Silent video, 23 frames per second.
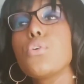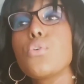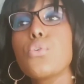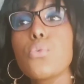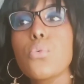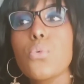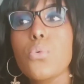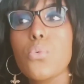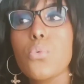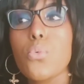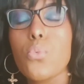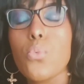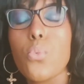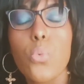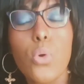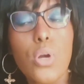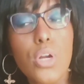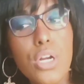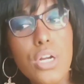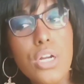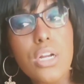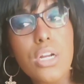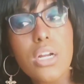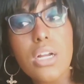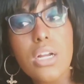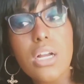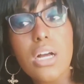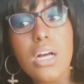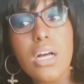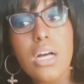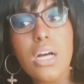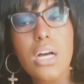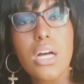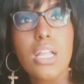you were
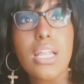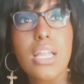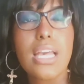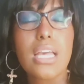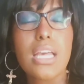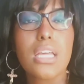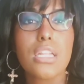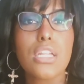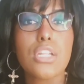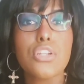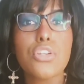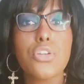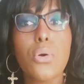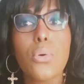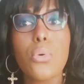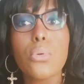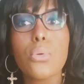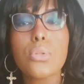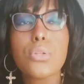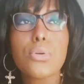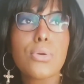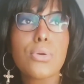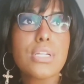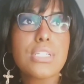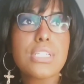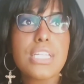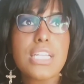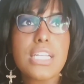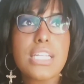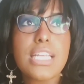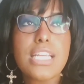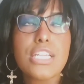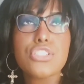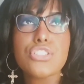like an adult or a
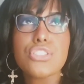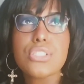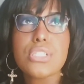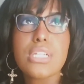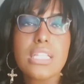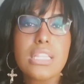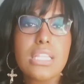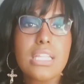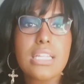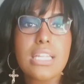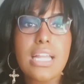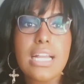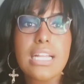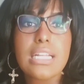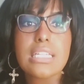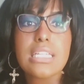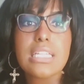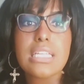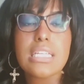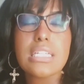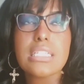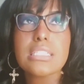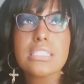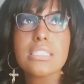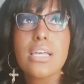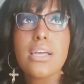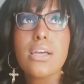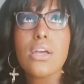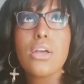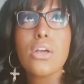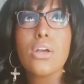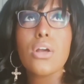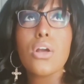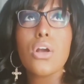teenager in the 90s,
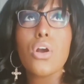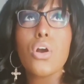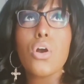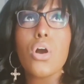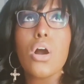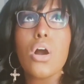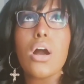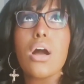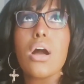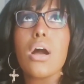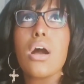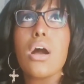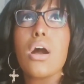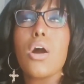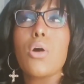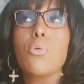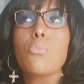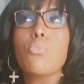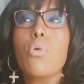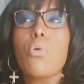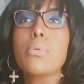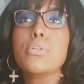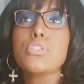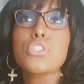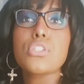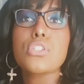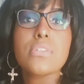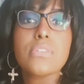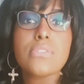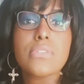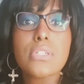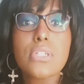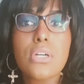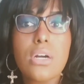what was your
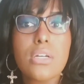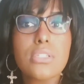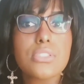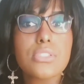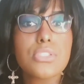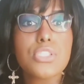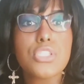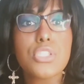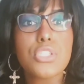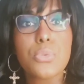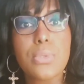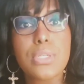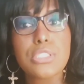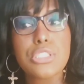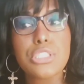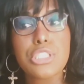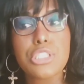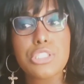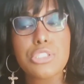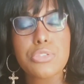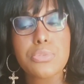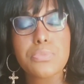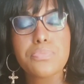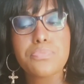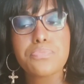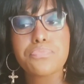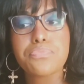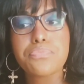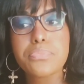favorite concert you went to?